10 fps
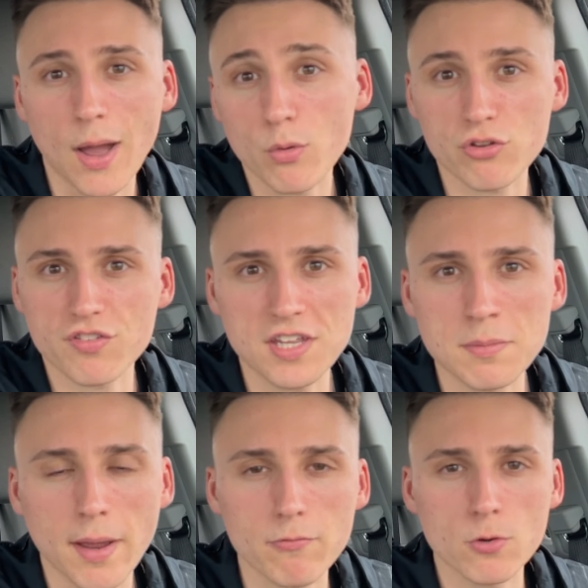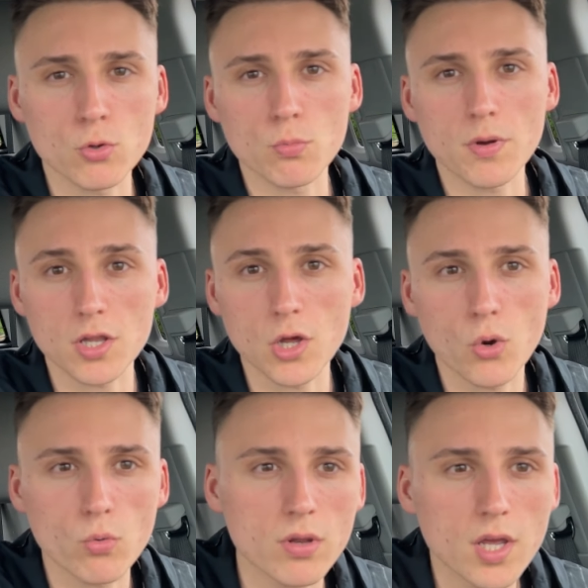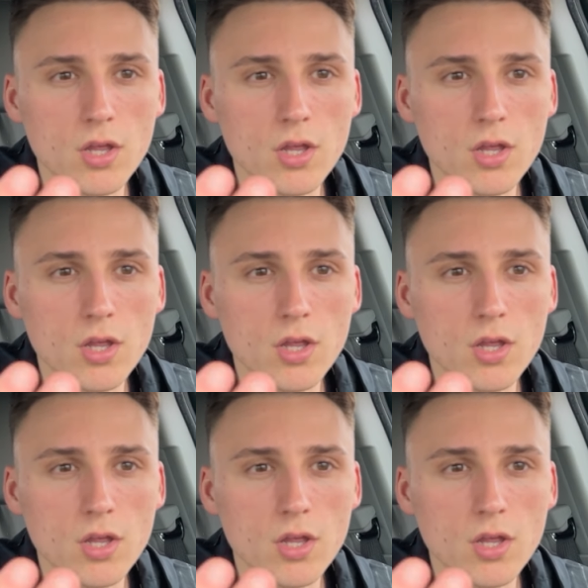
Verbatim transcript: I was just in my room alone,